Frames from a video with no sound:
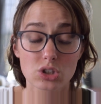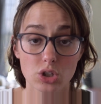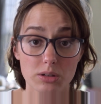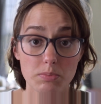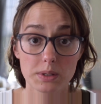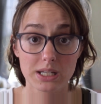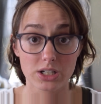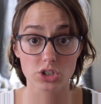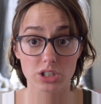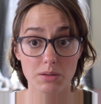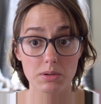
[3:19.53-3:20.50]
could
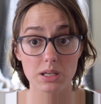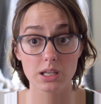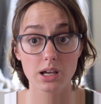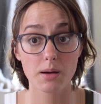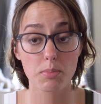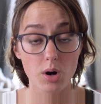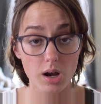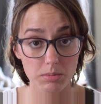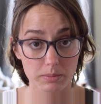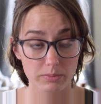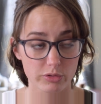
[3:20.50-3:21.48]
potentially be a
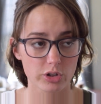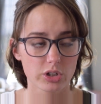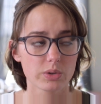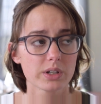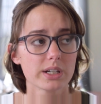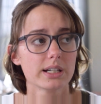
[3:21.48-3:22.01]
problem for you.